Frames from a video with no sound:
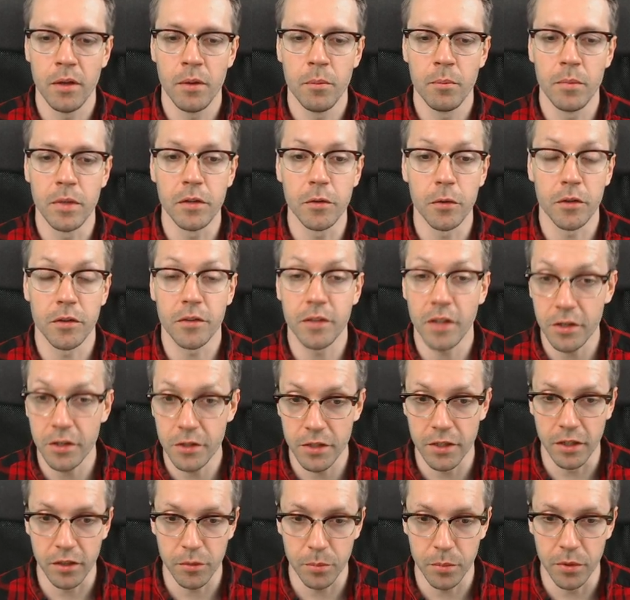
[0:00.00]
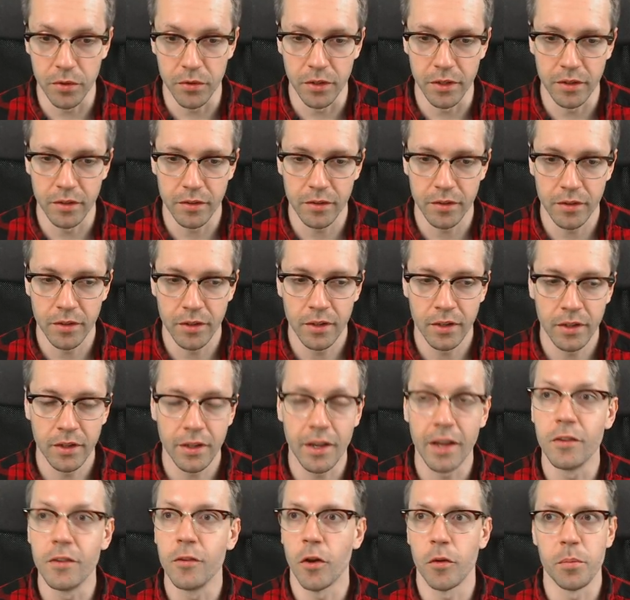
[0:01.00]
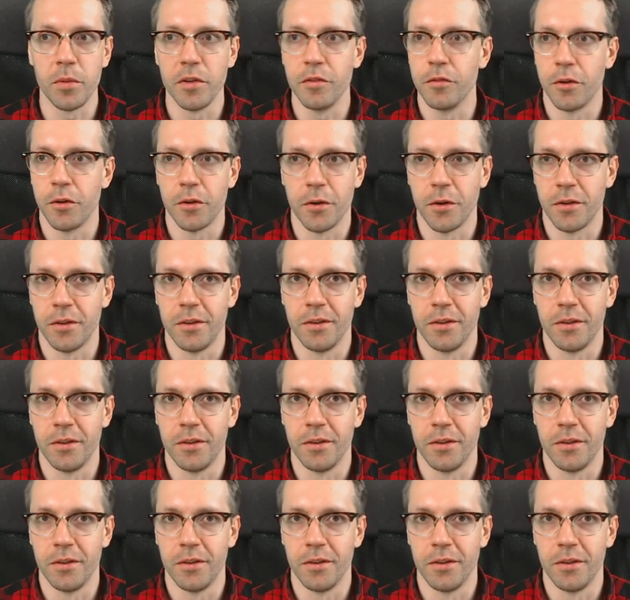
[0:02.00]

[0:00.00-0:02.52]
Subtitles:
because such an experience cannot be forgotten.